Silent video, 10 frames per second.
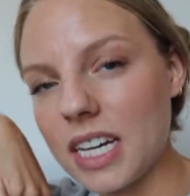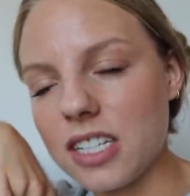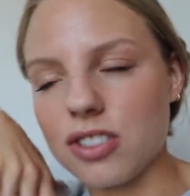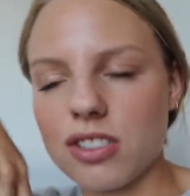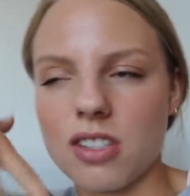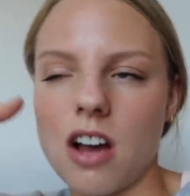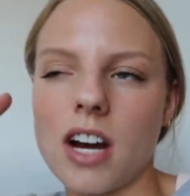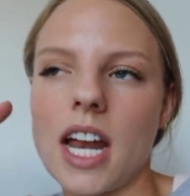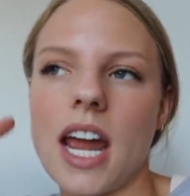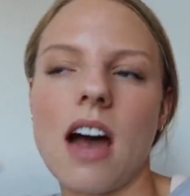He's just not
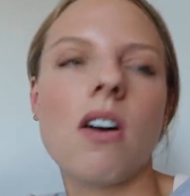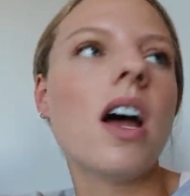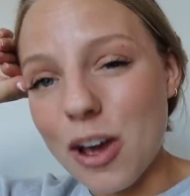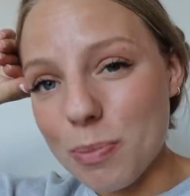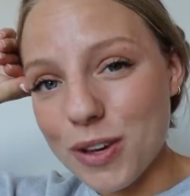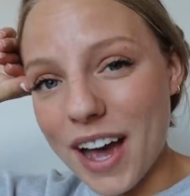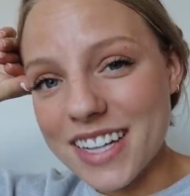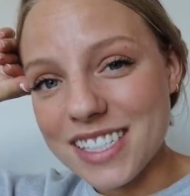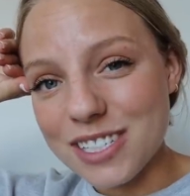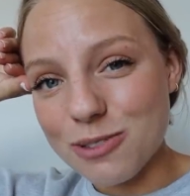right now. I hope you
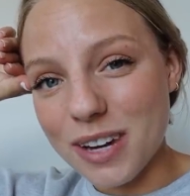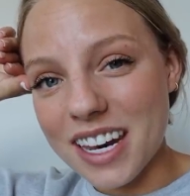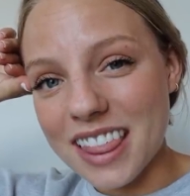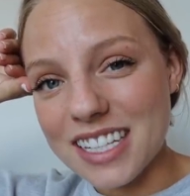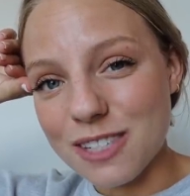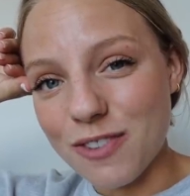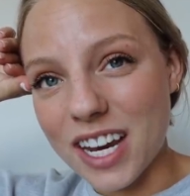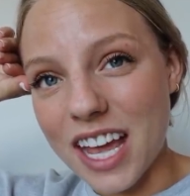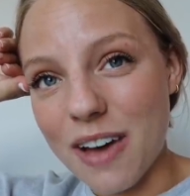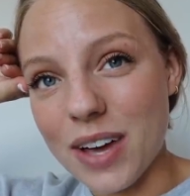guys enjoyed this
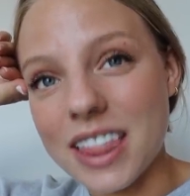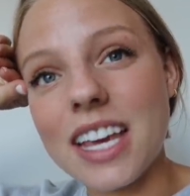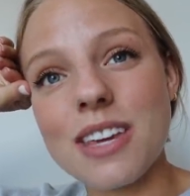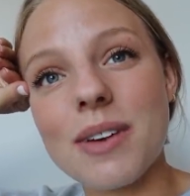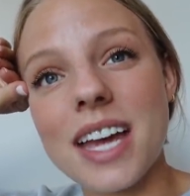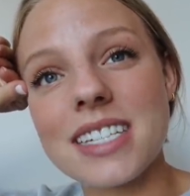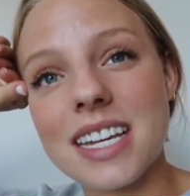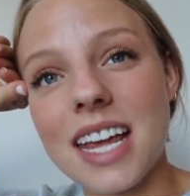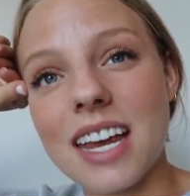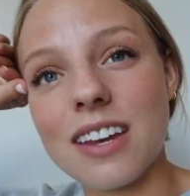video, and thank you again to
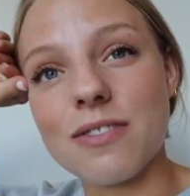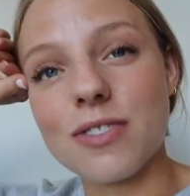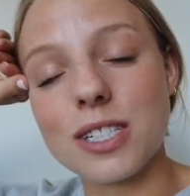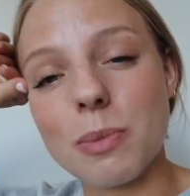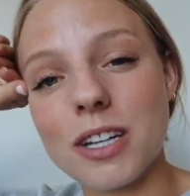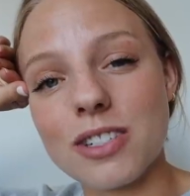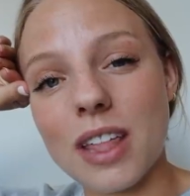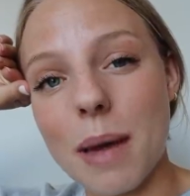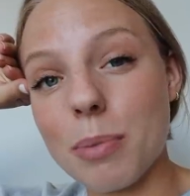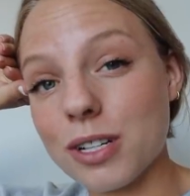Native for
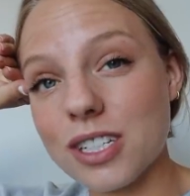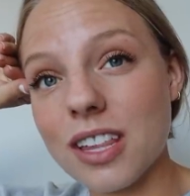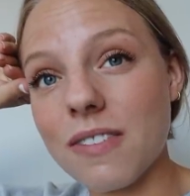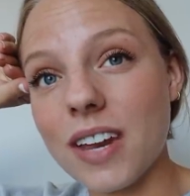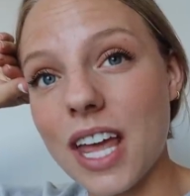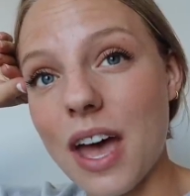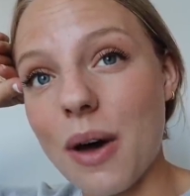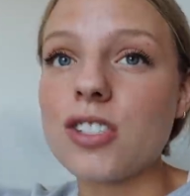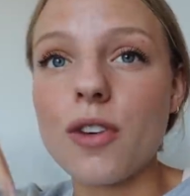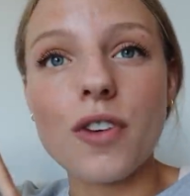sponsoring that portion of the
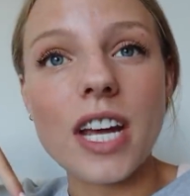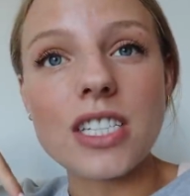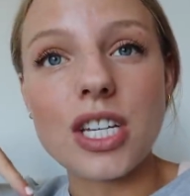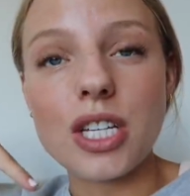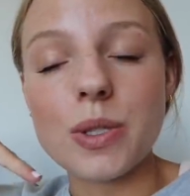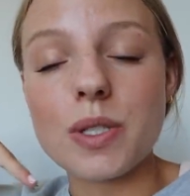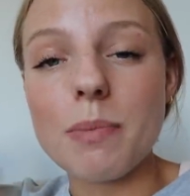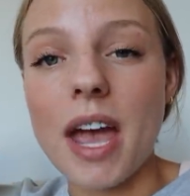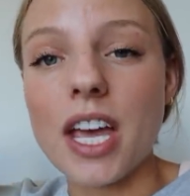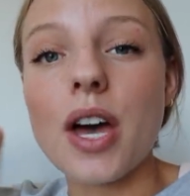video. Don't forget to use
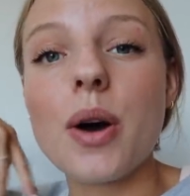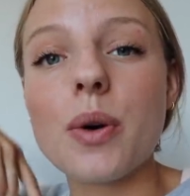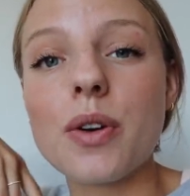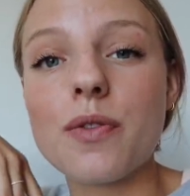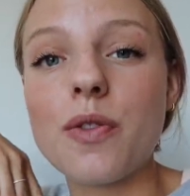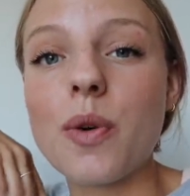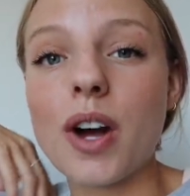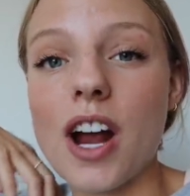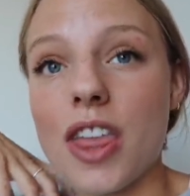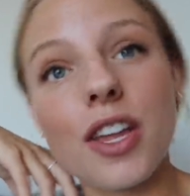my code
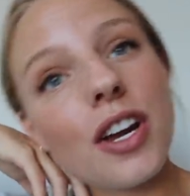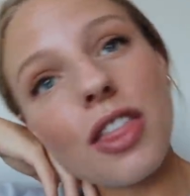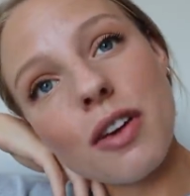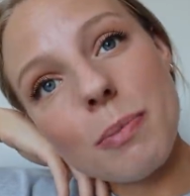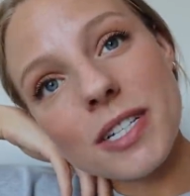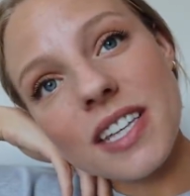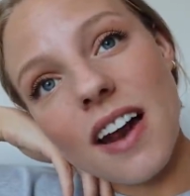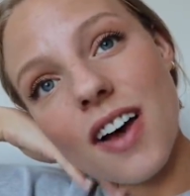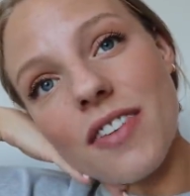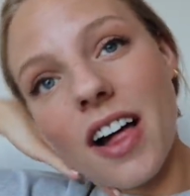for 33%
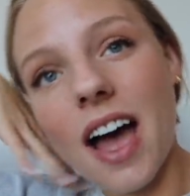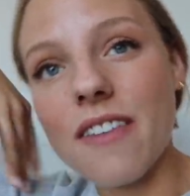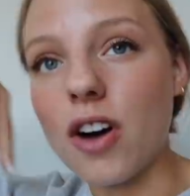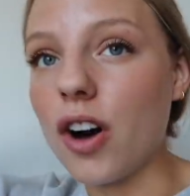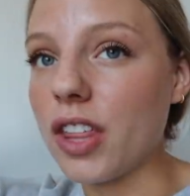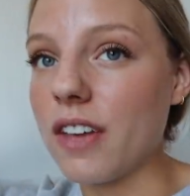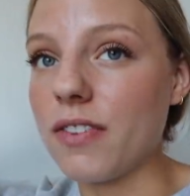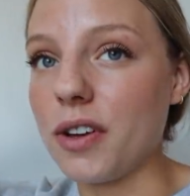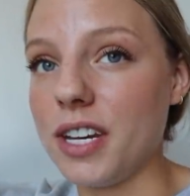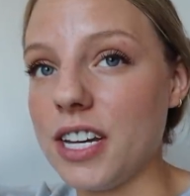off. I'll have all the
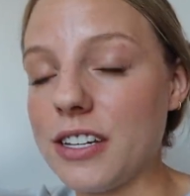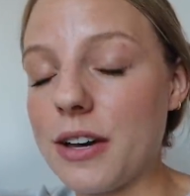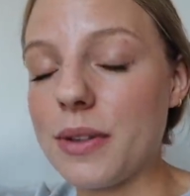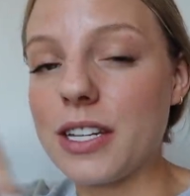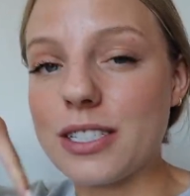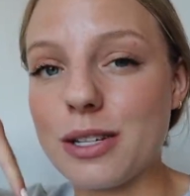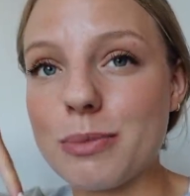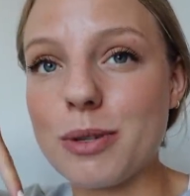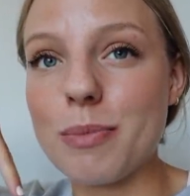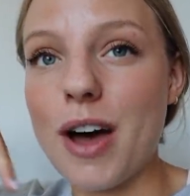info you need to know in the
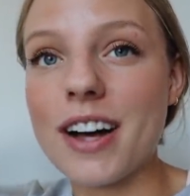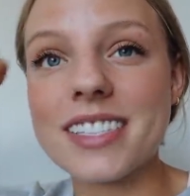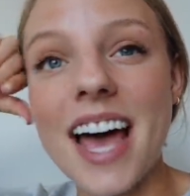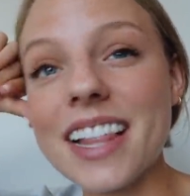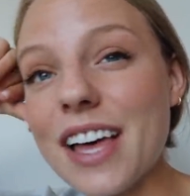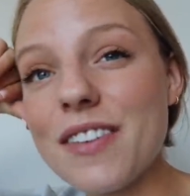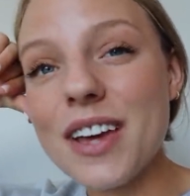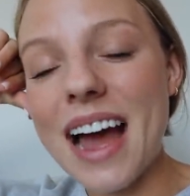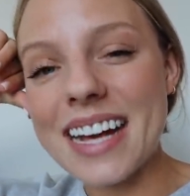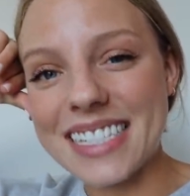description box. I love you
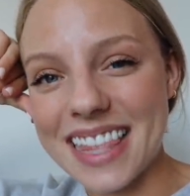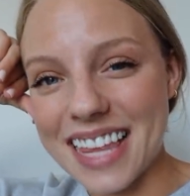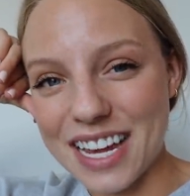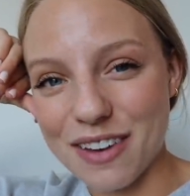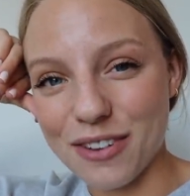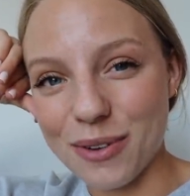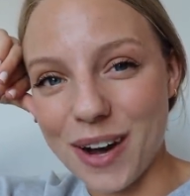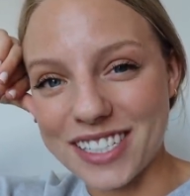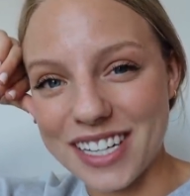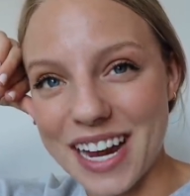guys, and thank you for
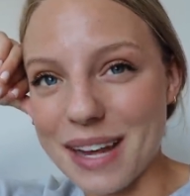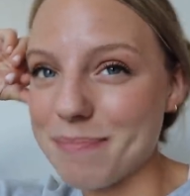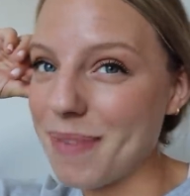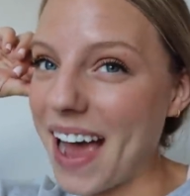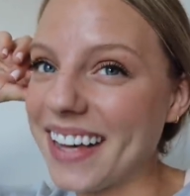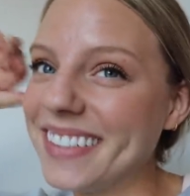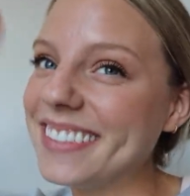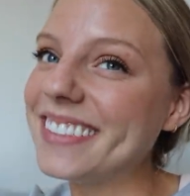watching. Bye.